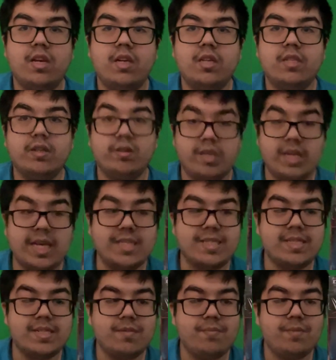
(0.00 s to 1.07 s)
So
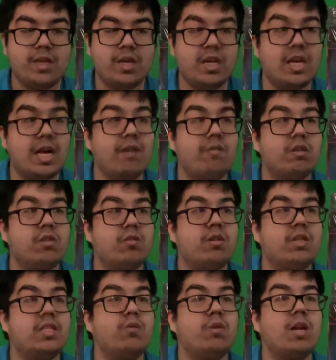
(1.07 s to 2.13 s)
yes, and I will go
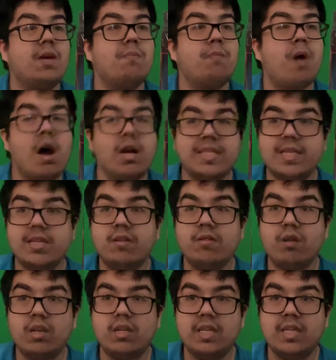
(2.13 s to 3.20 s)
to do an unboxing
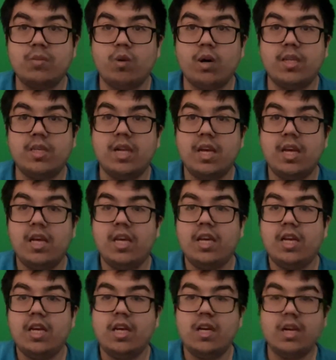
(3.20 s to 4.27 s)
on this one,
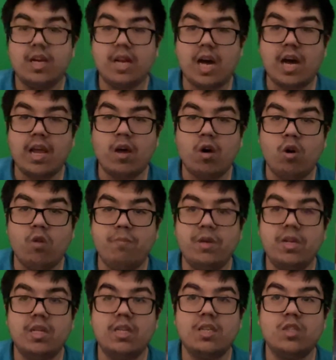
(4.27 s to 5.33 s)
and I hope you
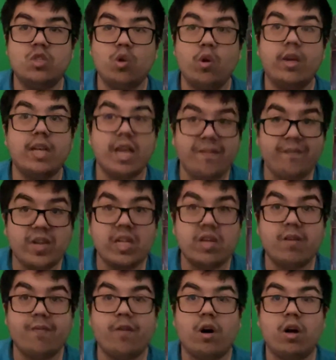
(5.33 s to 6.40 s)
enjoyed that
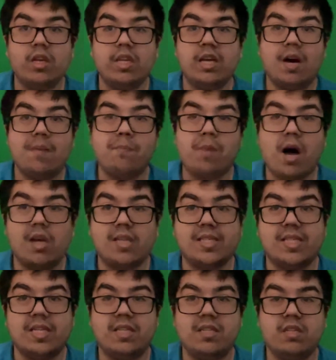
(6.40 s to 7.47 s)
video for all the
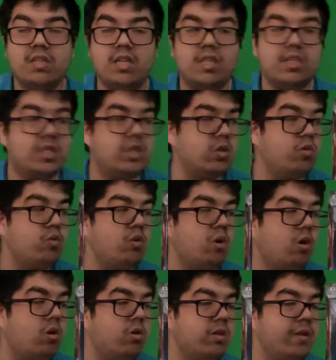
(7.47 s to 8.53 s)
unboxing into
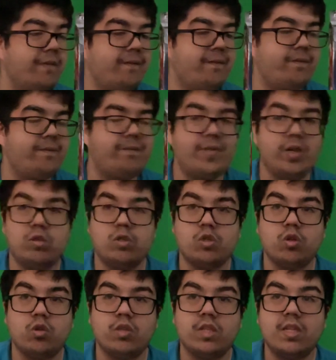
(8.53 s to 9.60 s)
all the
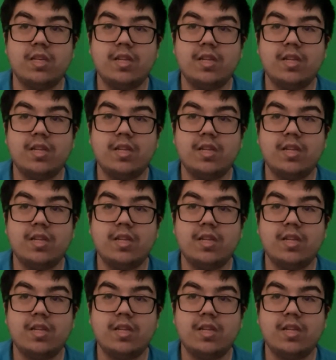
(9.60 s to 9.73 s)
featured